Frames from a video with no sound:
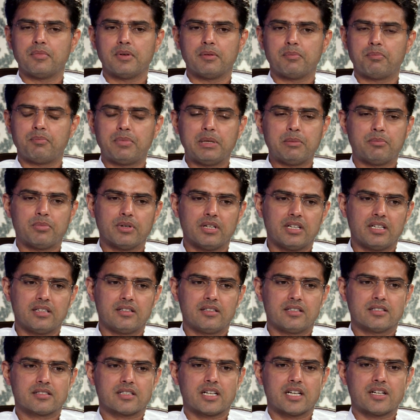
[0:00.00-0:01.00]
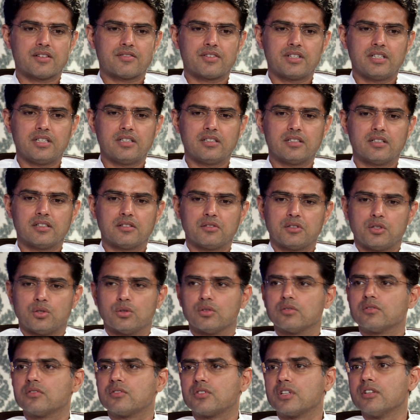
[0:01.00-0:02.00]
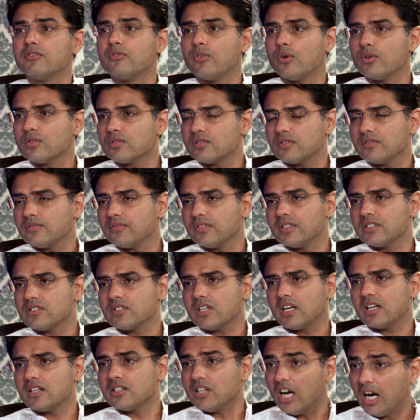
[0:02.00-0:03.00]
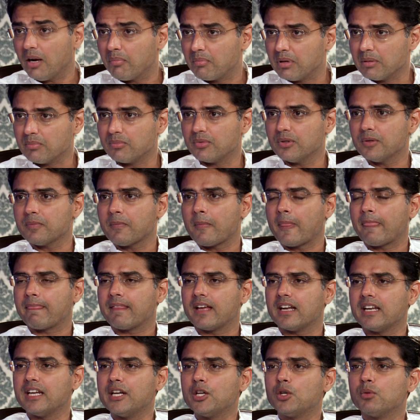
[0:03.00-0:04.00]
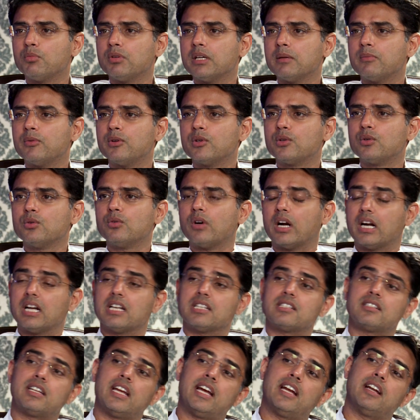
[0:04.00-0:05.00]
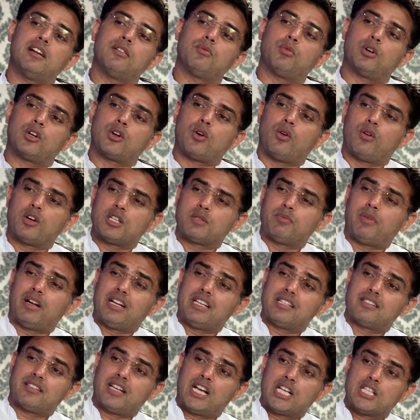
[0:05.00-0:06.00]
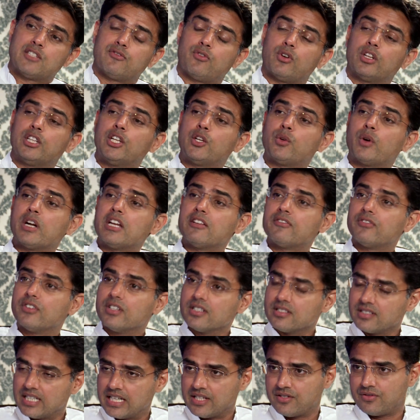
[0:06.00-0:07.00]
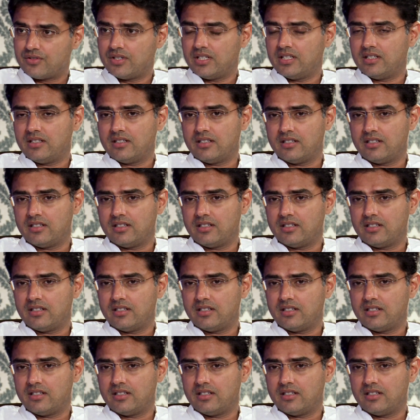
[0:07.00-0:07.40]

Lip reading: people in this country, 3/4 of which are young people, need to be able to understand what Congress party stands for in the 21st century